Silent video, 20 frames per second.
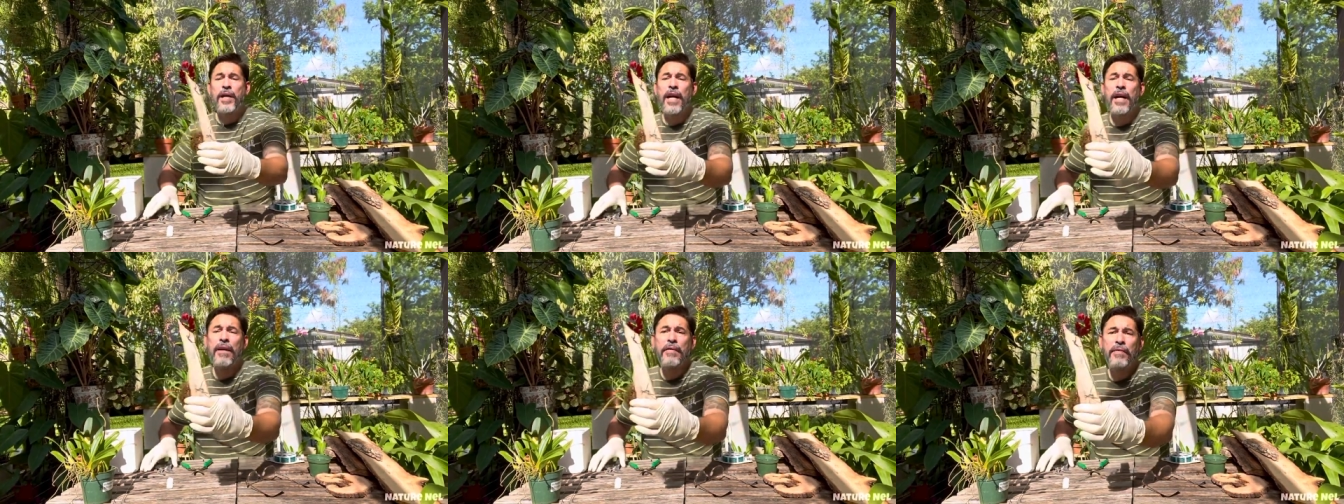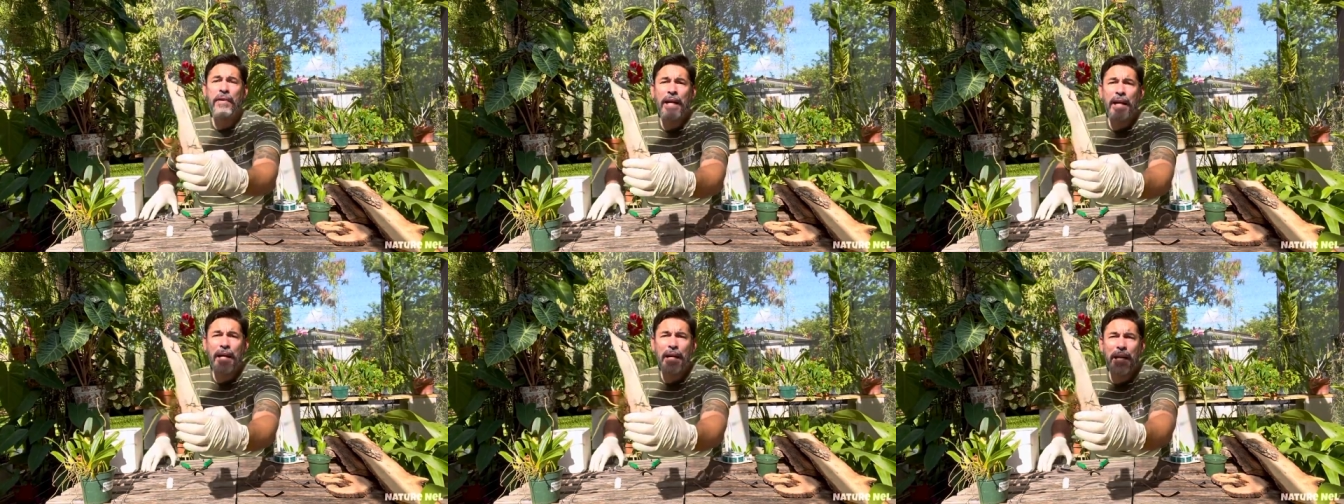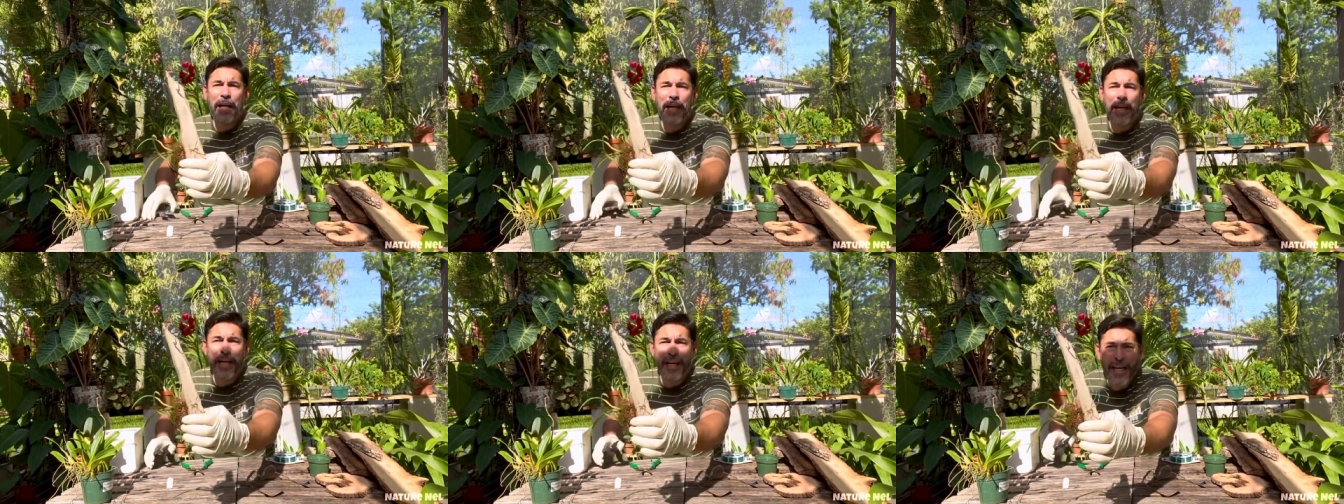have
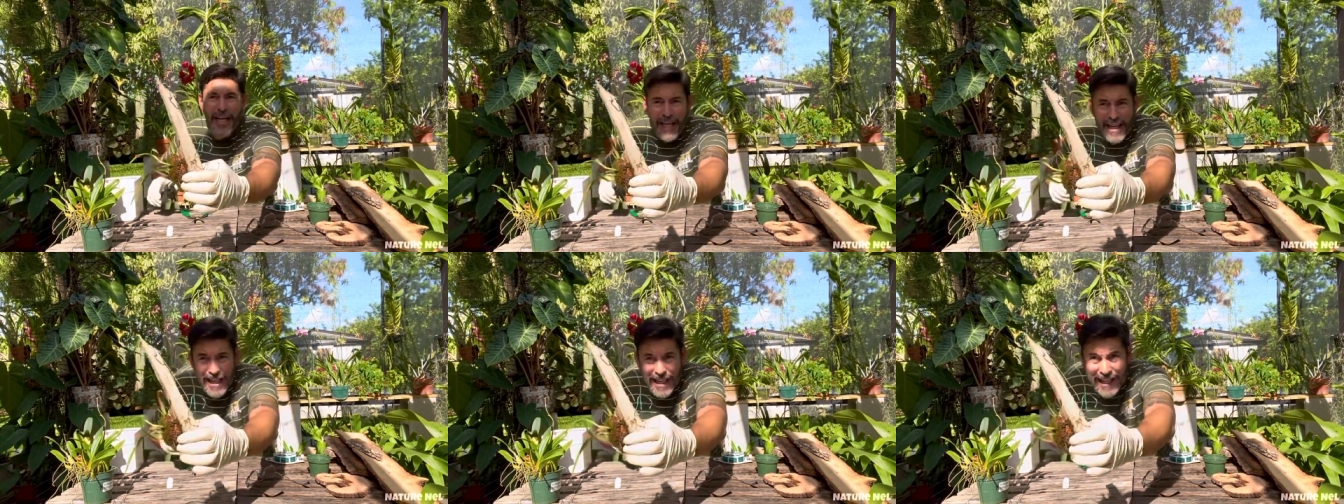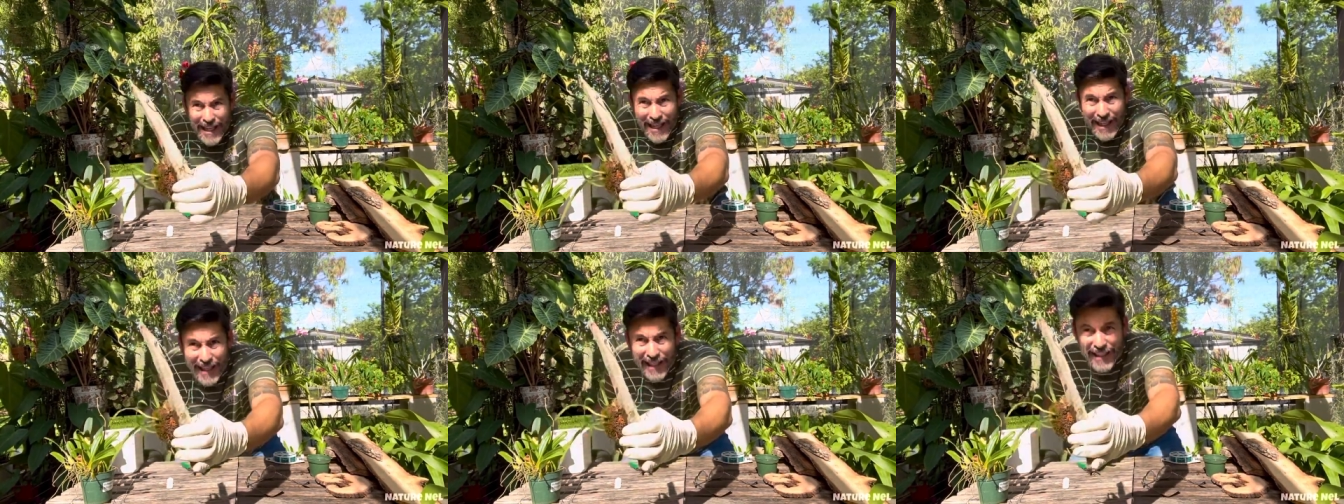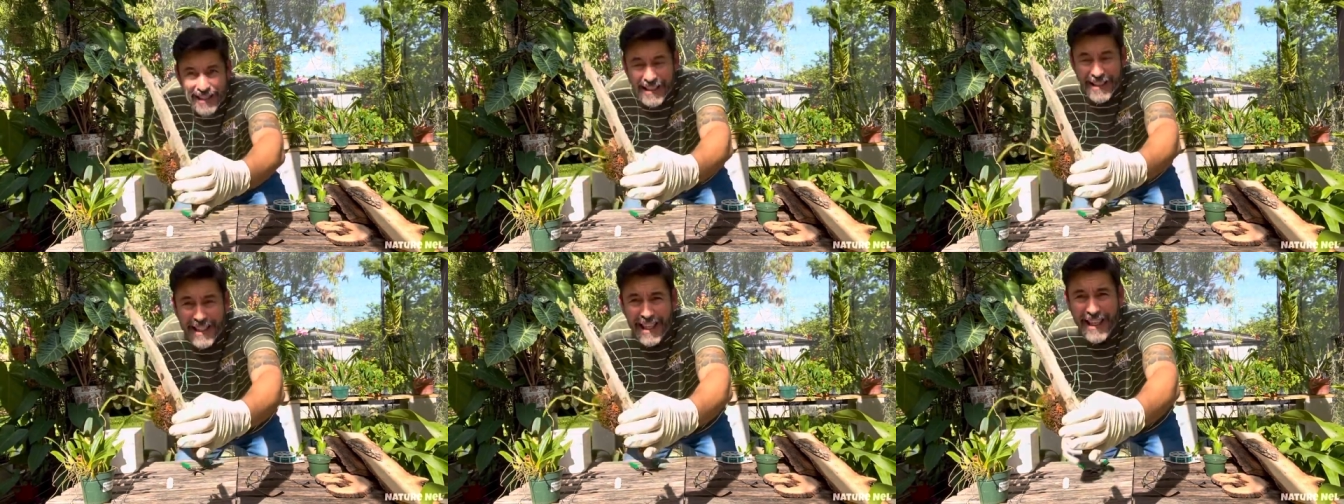
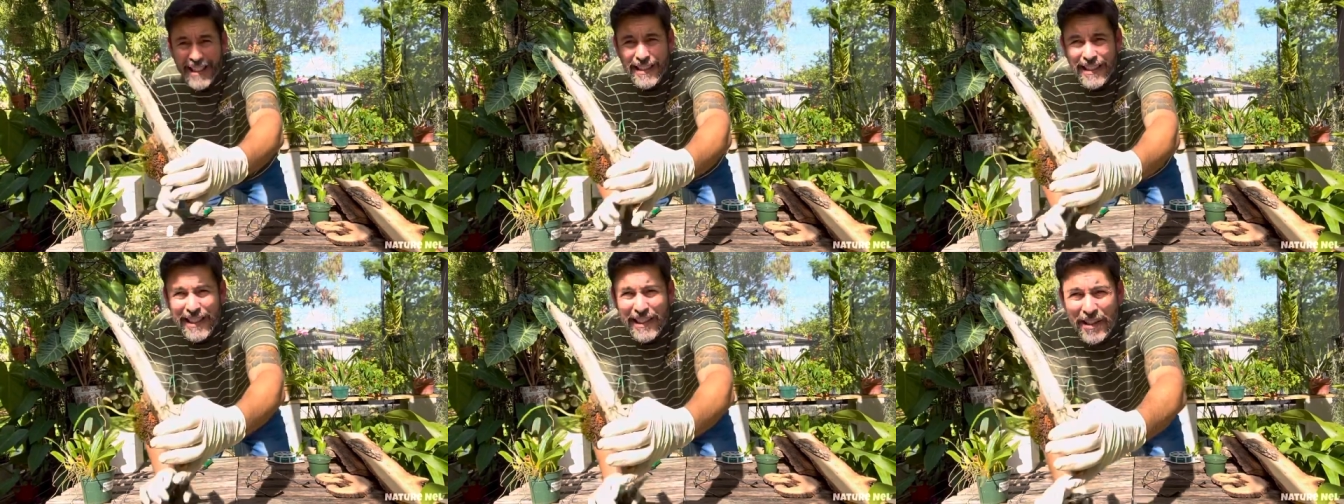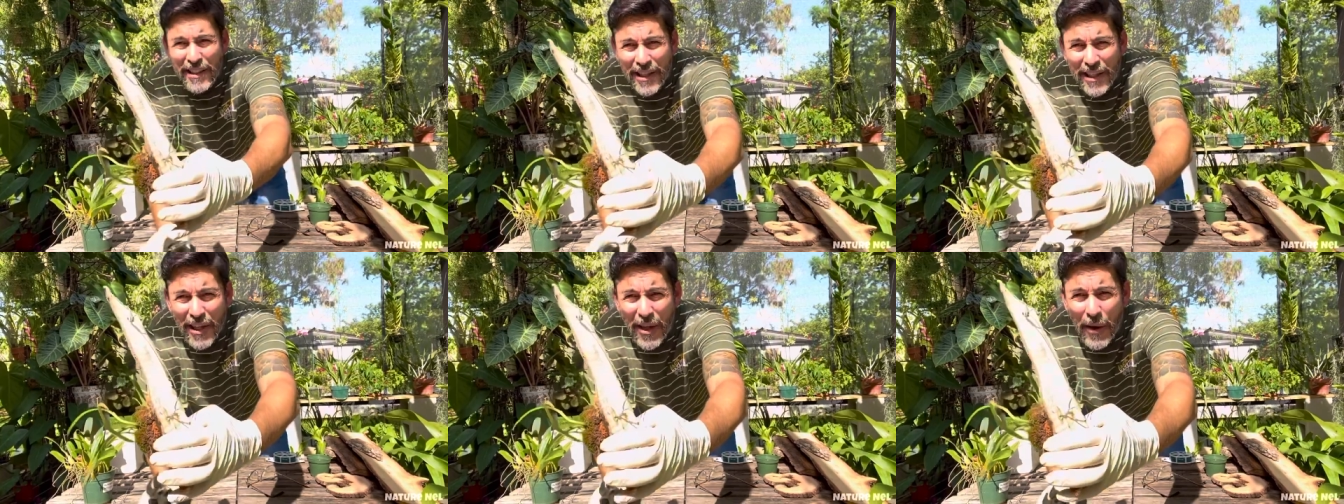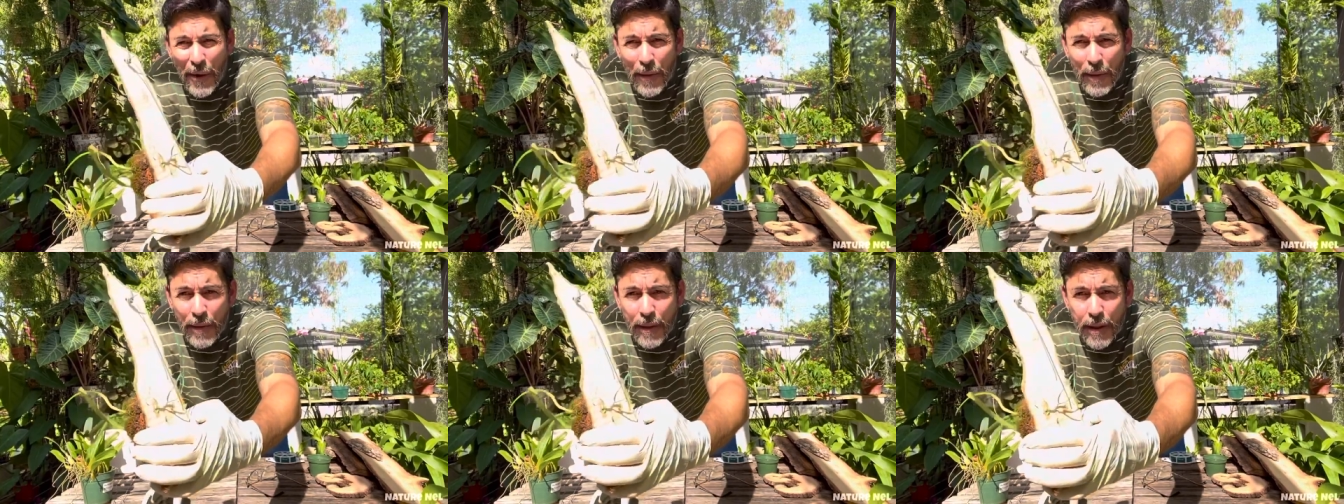excess, here you go.